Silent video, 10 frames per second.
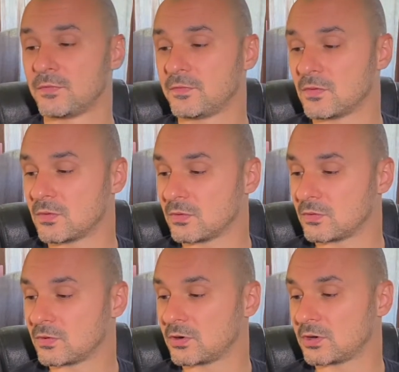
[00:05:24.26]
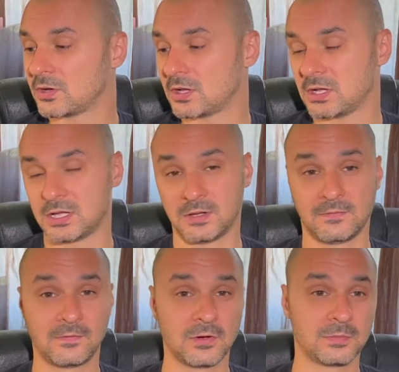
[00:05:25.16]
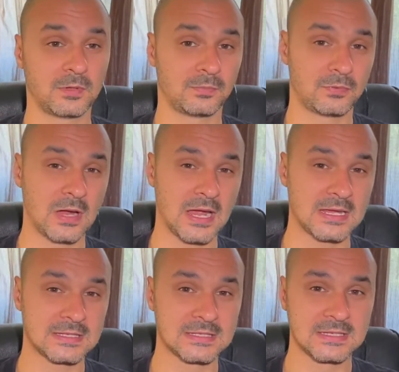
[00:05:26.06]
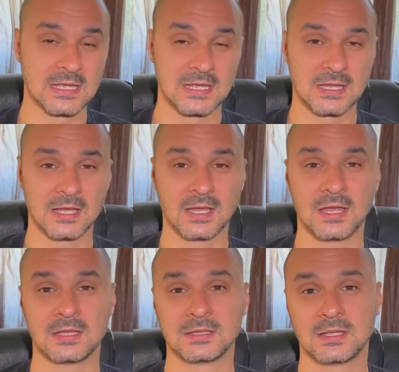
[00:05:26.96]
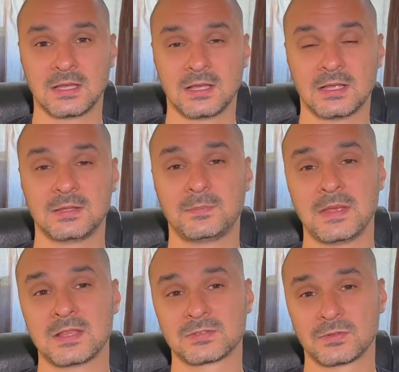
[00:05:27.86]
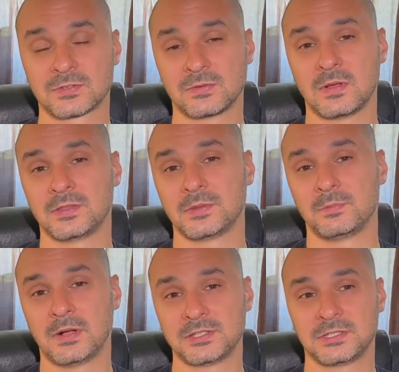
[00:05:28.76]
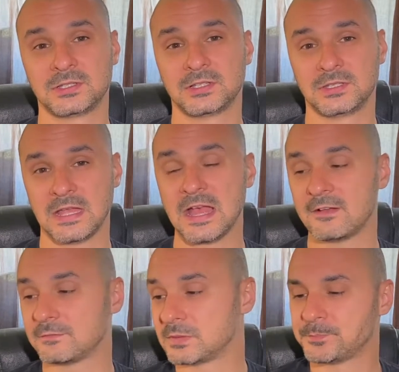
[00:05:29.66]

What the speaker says: for an affordable price, and depends also on the budget that you have.